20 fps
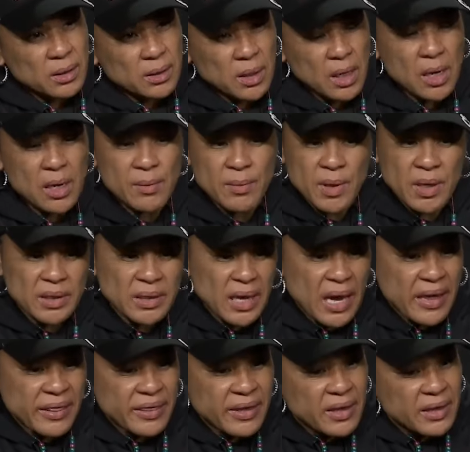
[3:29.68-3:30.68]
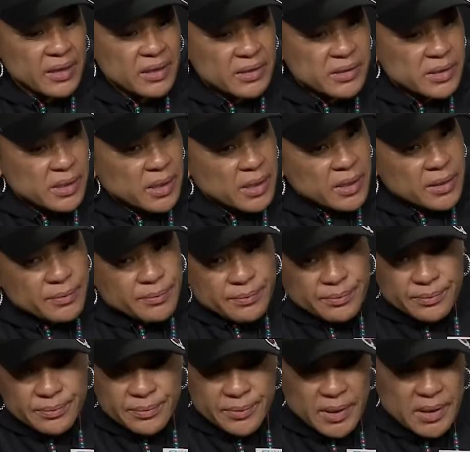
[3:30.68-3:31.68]
I think it's
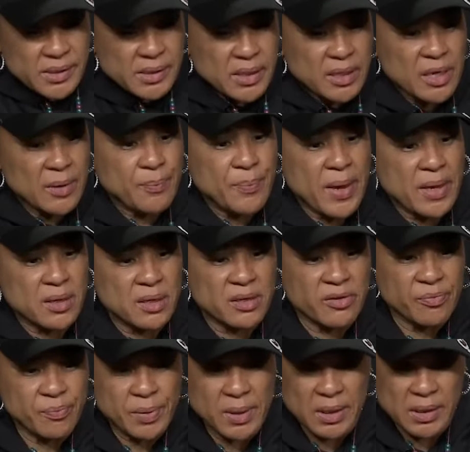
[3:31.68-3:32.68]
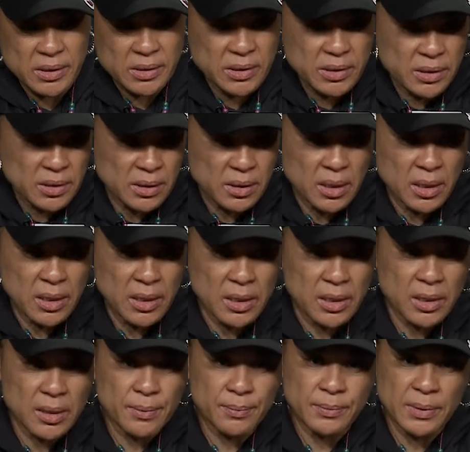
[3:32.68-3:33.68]
the competitive piece.
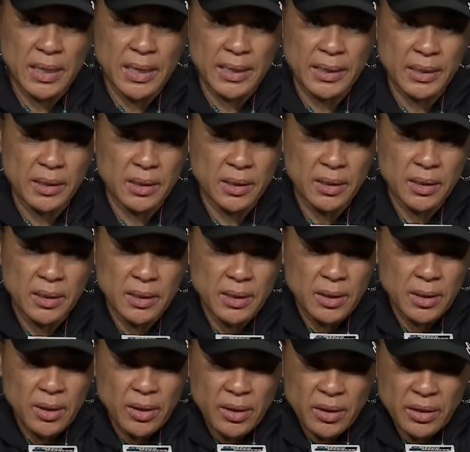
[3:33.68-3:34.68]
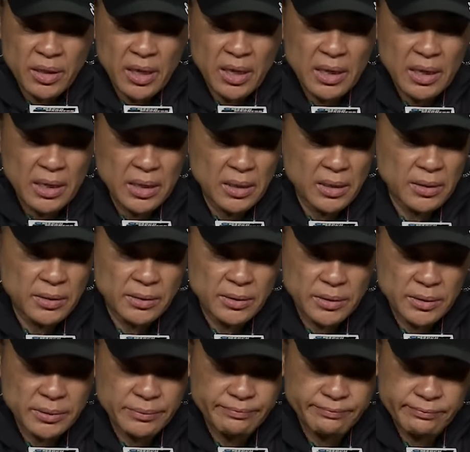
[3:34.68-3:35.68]
Like, they
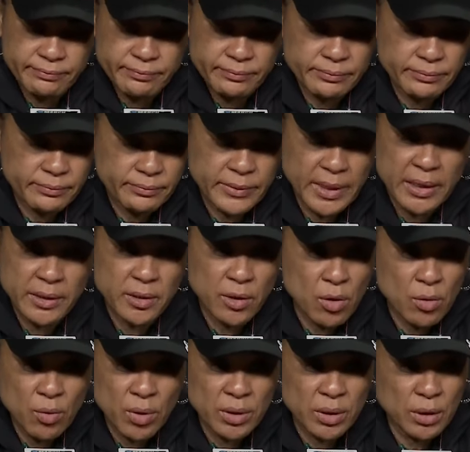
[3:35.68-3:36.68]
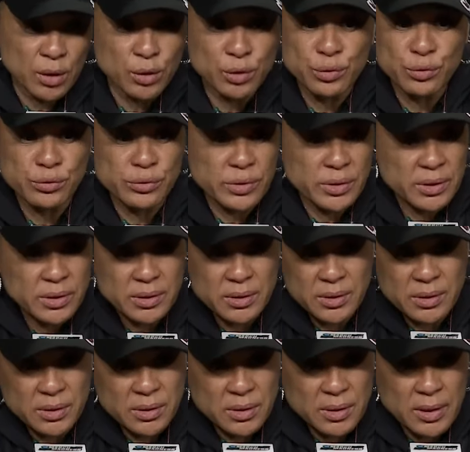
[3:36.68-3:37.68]
don't want to lose.
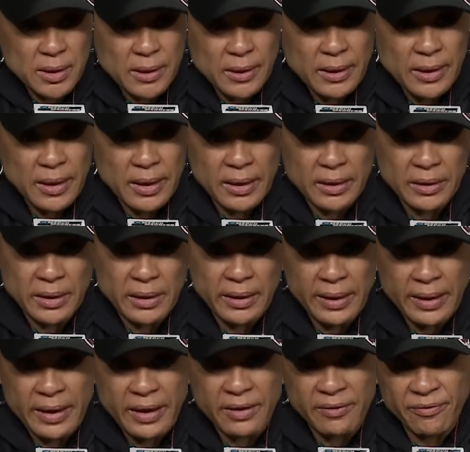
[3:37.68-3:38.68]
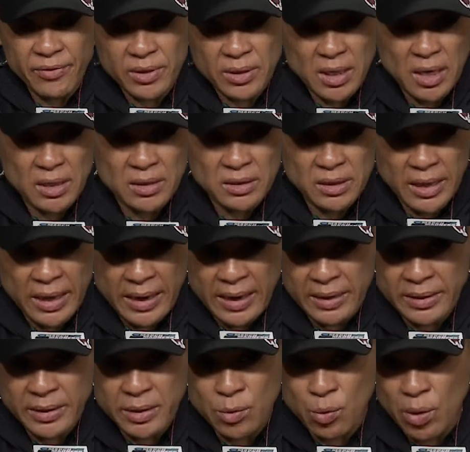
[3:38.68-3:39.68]
And they have an
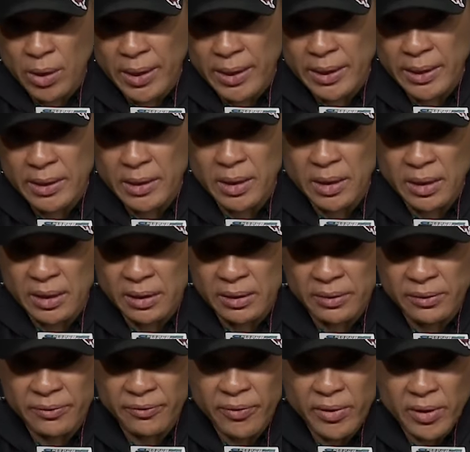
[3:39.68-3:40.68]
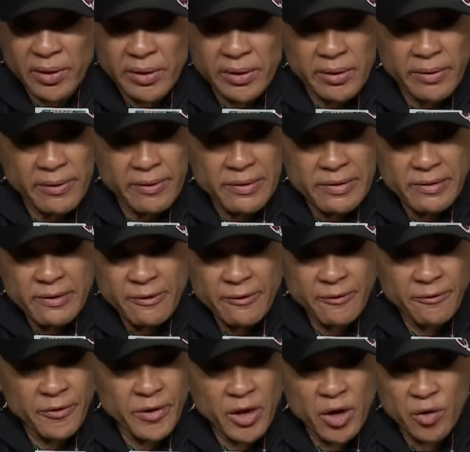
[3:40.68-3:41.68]
uncanny way of
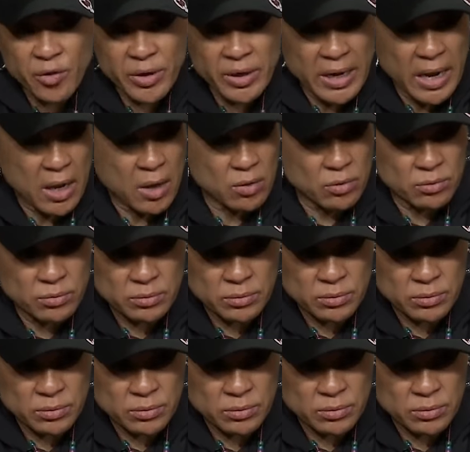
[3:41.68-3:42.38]
figuring it out,